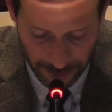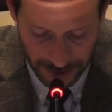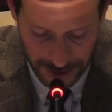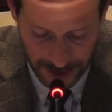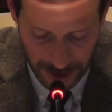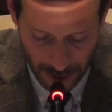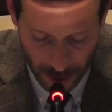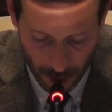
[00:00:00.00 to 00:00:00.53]
of
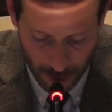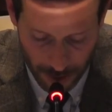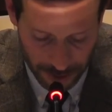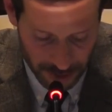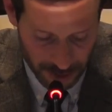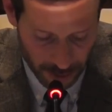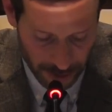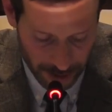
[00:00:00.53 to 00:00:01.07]
Mrs.
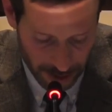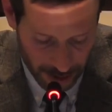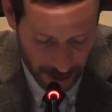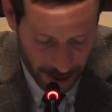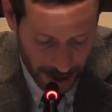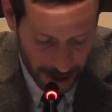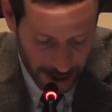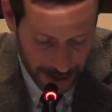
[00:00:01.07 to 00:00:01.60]
Auburn's will
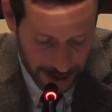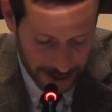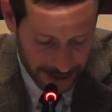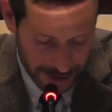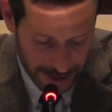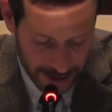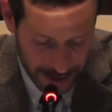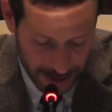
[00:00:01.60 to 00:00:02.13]

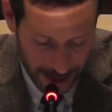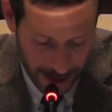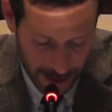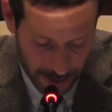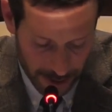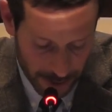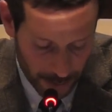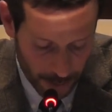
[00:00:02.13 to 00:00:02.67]

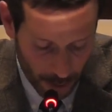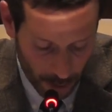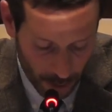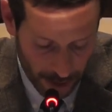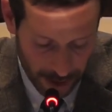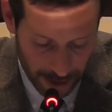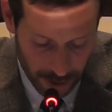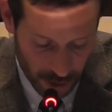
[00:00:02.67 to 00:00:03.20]
disinherit
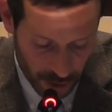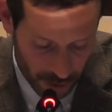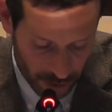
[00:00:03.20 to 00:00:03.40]
Paul and